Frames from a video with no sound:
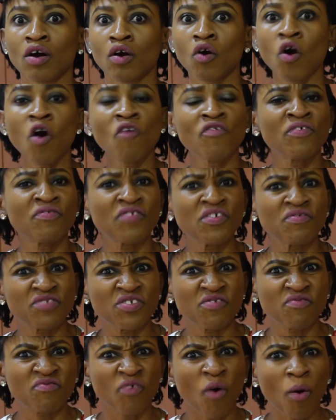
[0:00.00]
over
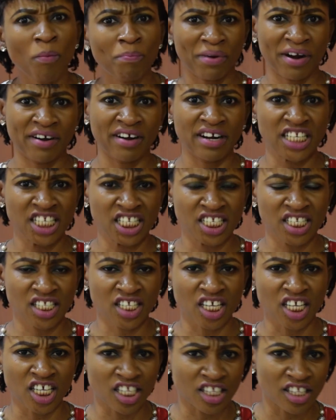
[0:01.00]
54 parents
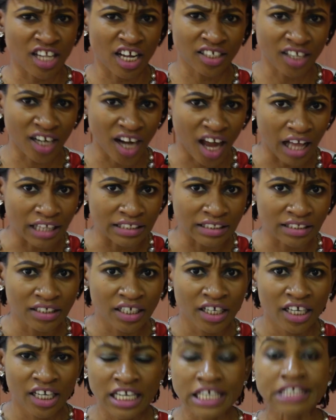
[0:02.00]
taking that
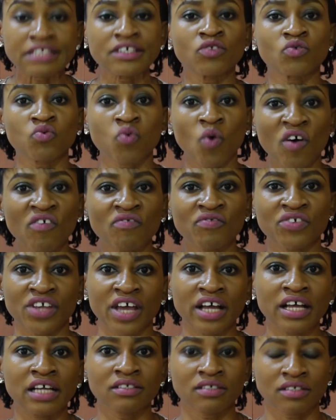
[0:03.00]
class. It's a
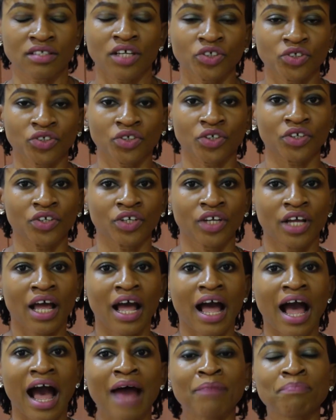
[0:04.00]
12-year session,
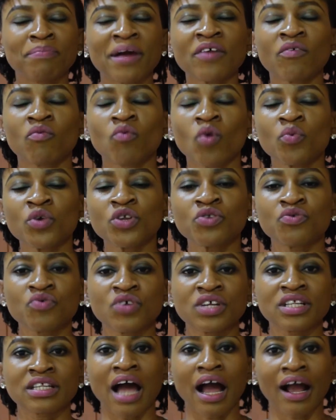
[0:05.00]
and part of what we do
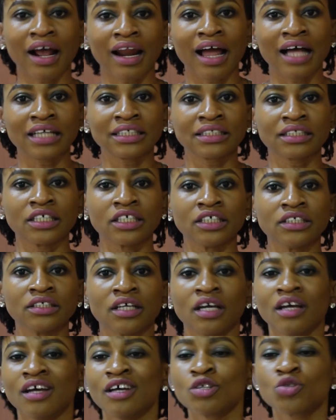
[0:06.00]
in that class
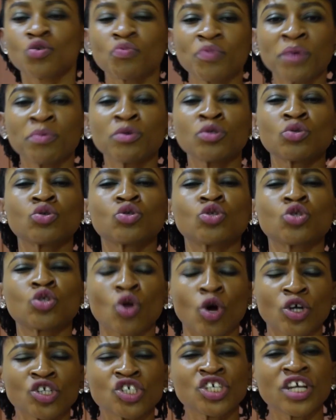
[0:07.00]
is to be able to
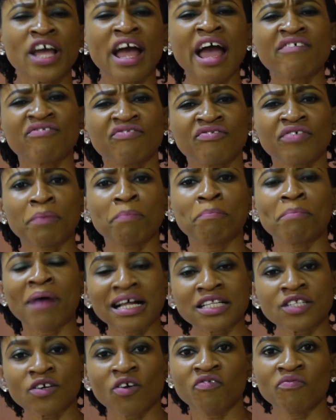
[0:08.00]
touch every
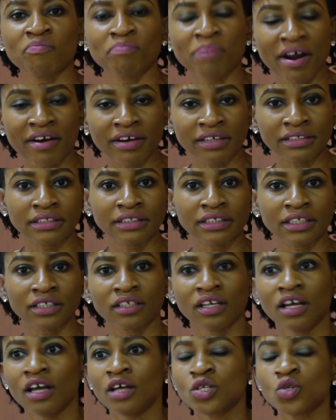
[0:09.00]
part of
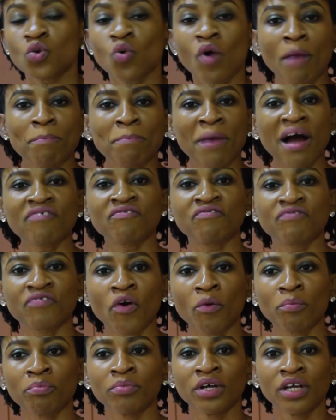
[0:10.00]
parenting. So apart
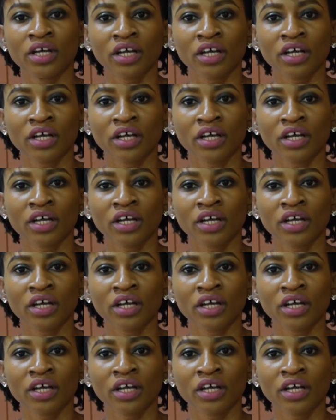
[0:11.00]
from